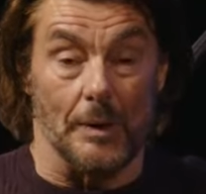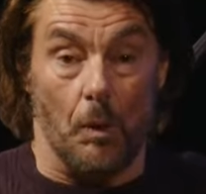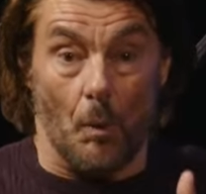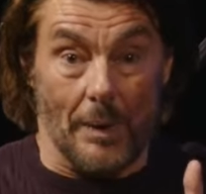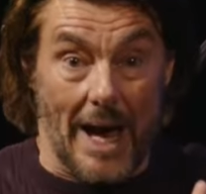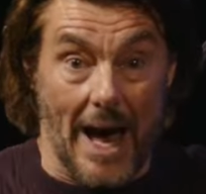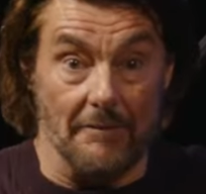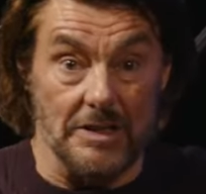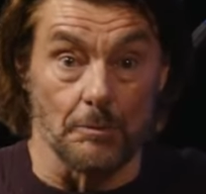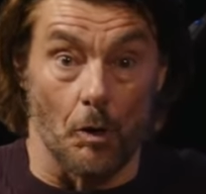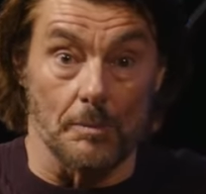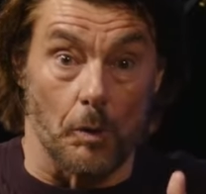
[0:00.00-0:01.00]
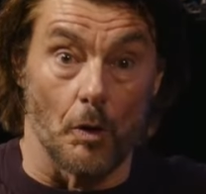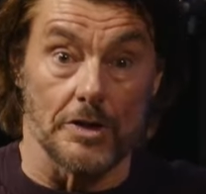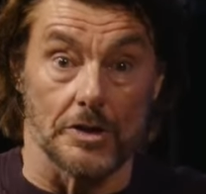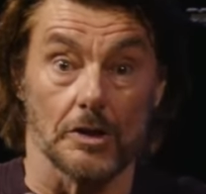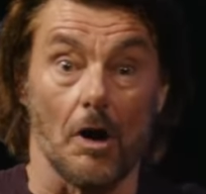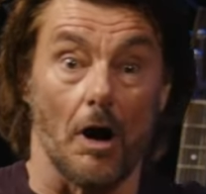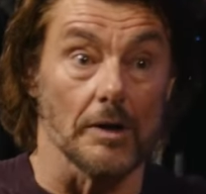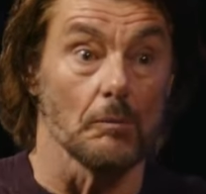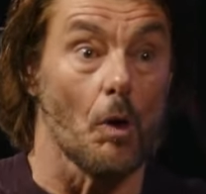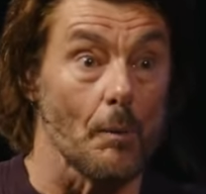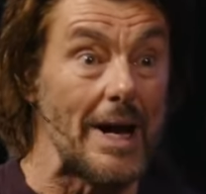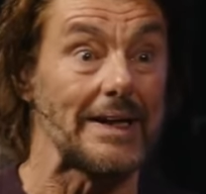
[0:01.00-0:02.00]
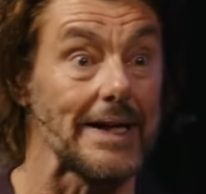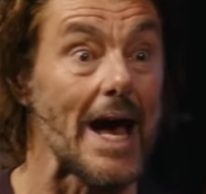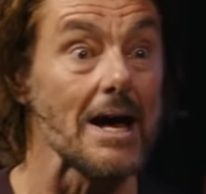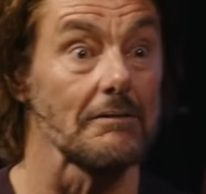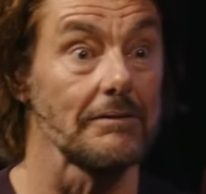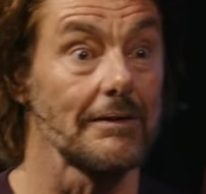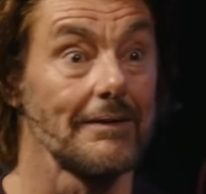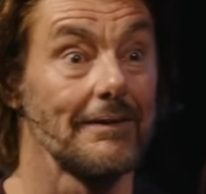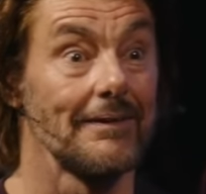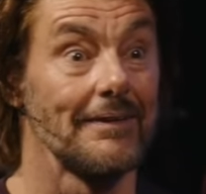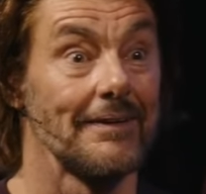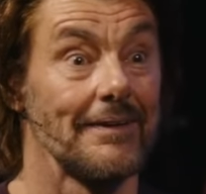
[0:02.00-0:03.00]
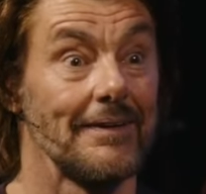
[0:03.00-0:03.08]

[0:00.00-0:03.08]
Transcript: with what we have is more important to God than what we actually have. Yeah.